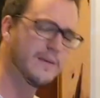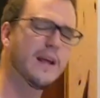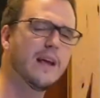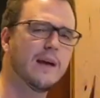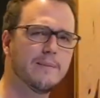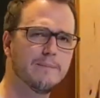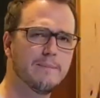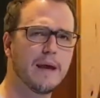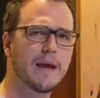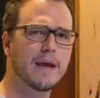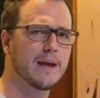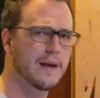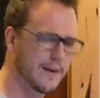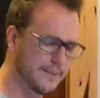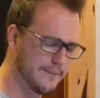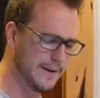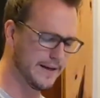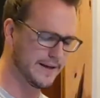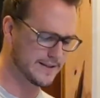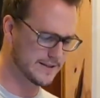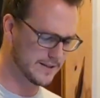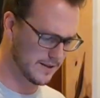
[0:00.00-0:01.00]
making a
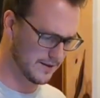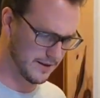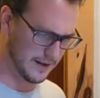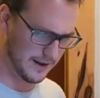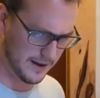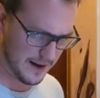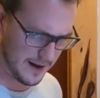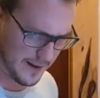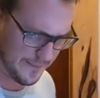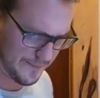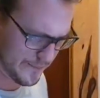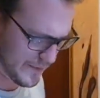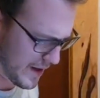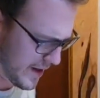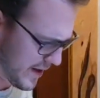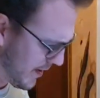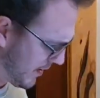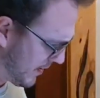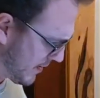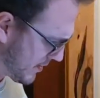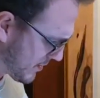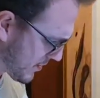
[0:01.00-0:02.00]
mess to clean up.
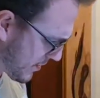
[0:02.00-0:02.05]
So